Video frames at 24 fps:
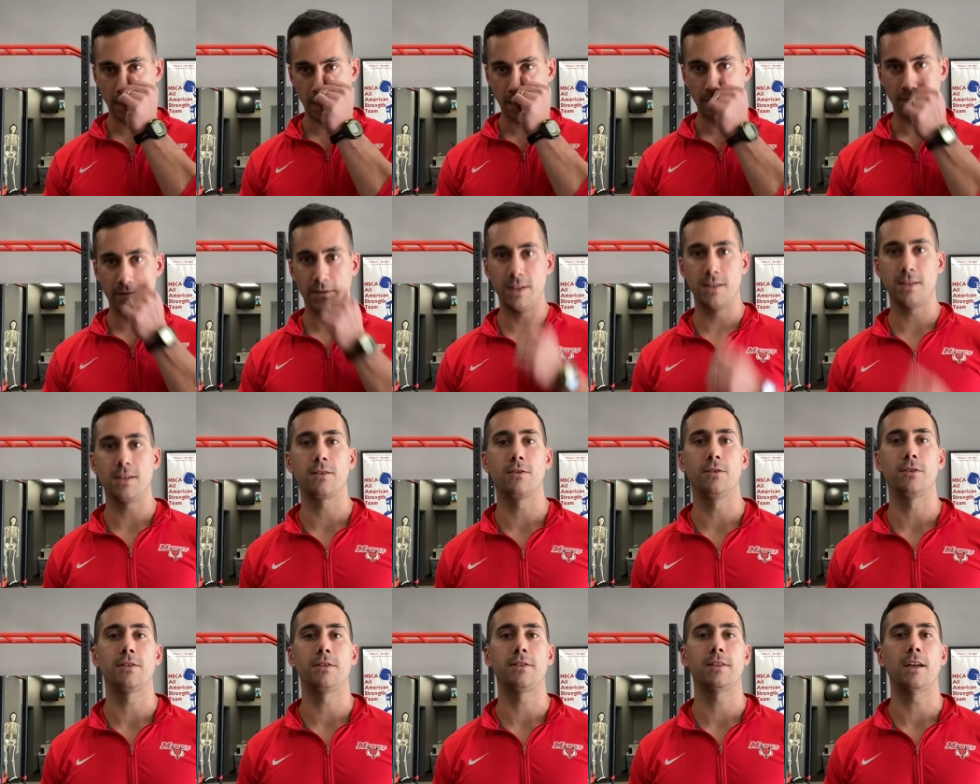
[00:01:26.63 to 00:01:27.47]

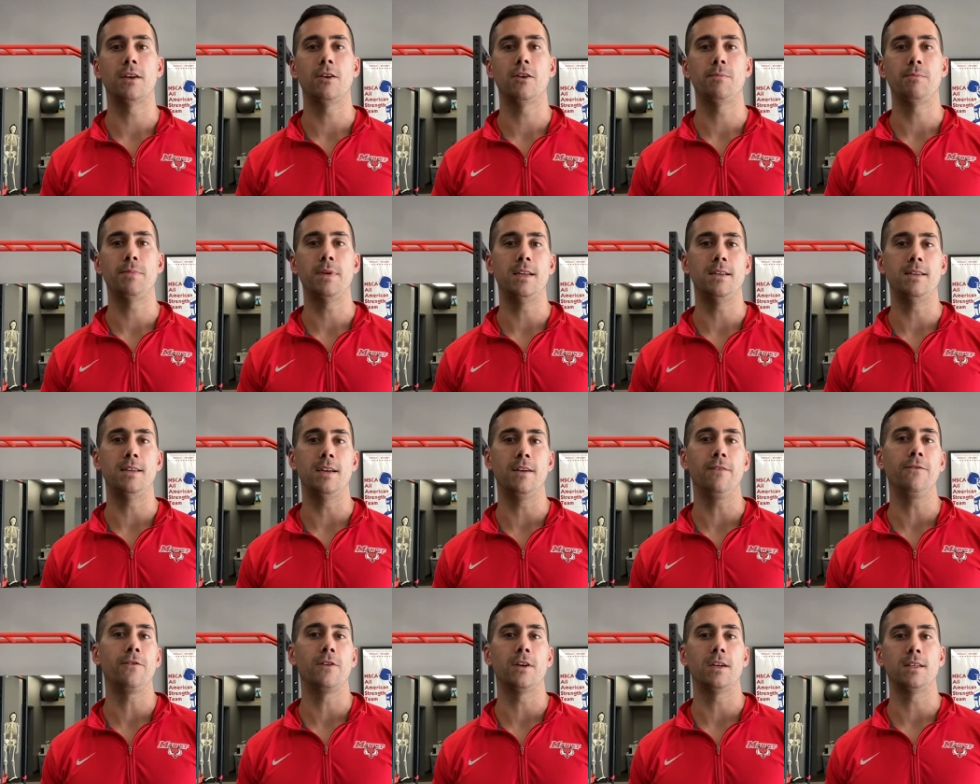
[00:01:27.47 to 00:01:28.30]
physical therapy
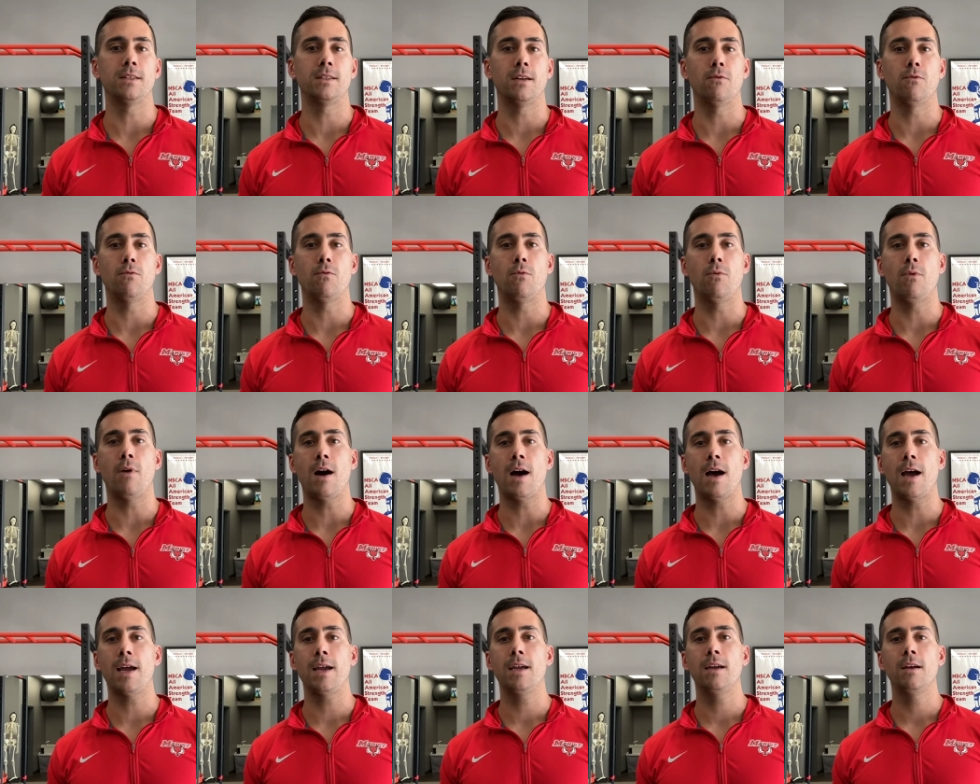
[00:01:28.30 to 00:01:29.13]
different, and
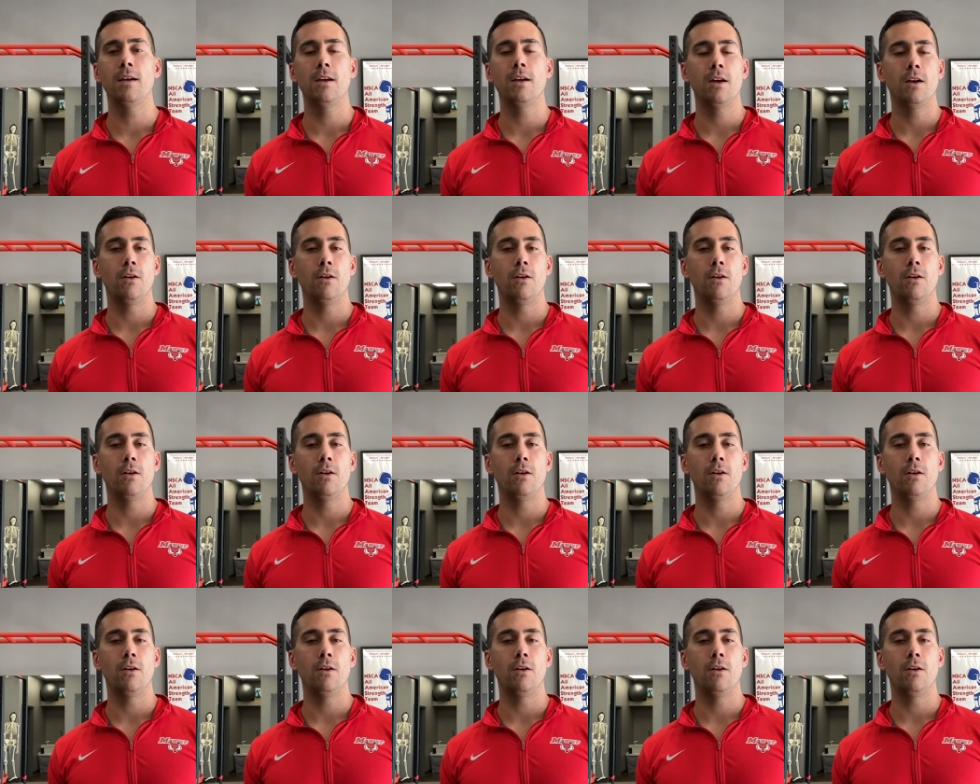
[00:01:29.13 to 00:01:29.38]
why?